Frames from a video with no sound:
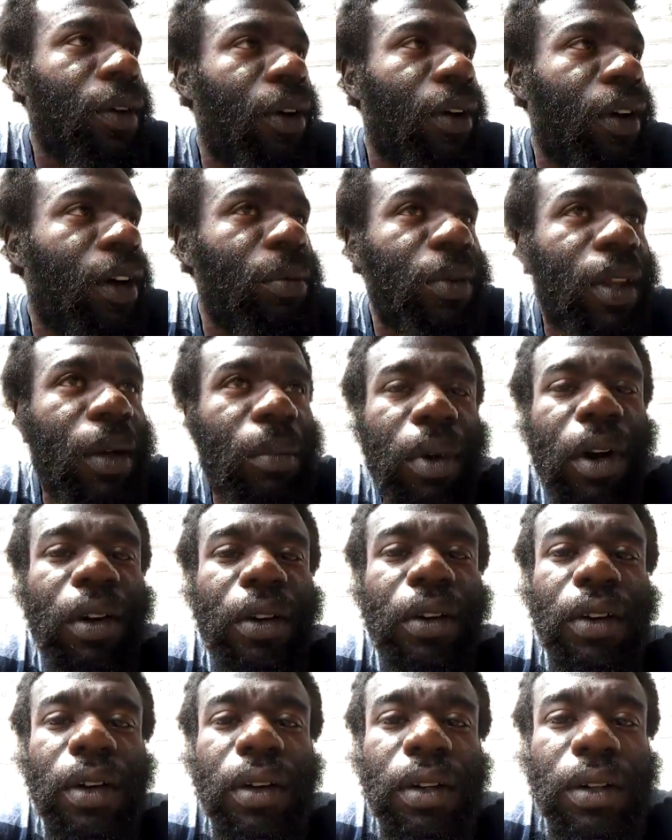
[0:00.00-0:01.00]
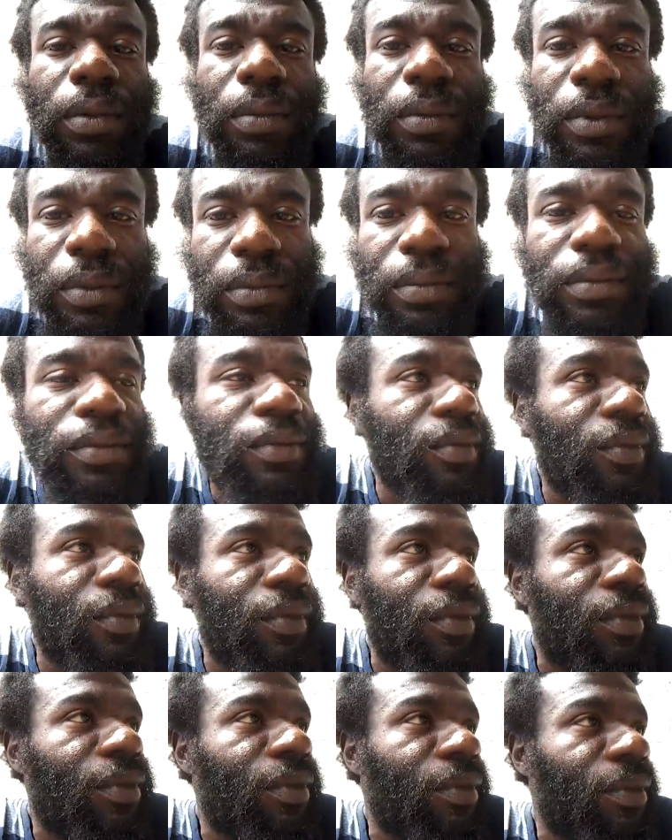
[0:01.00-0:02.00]
or up that burner on them,
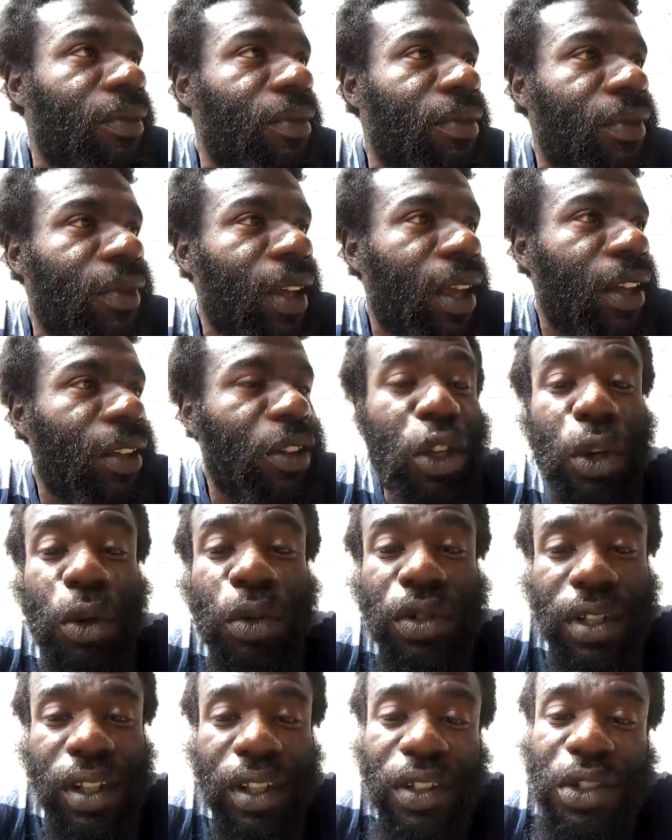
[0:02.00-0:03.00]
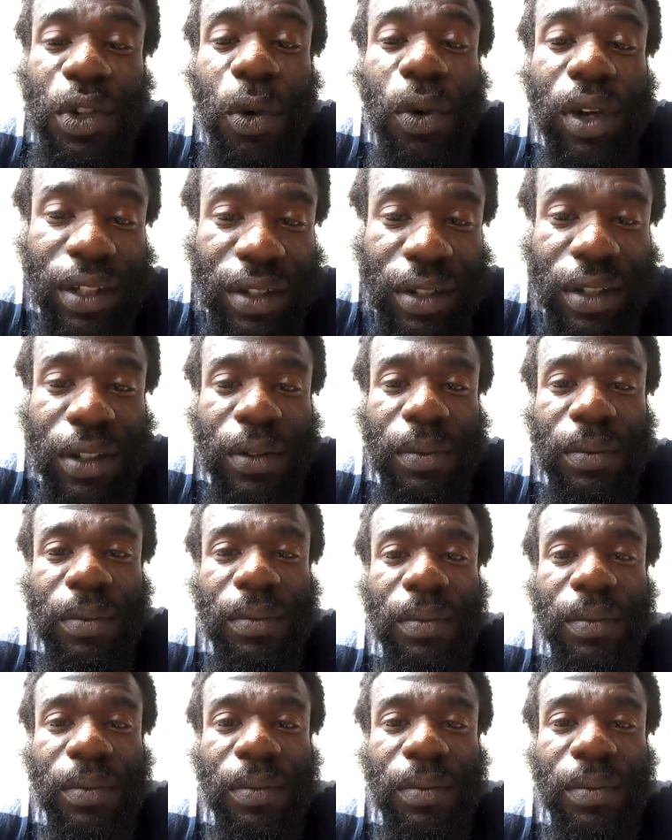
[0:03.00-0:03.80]
and use it and squeeze it,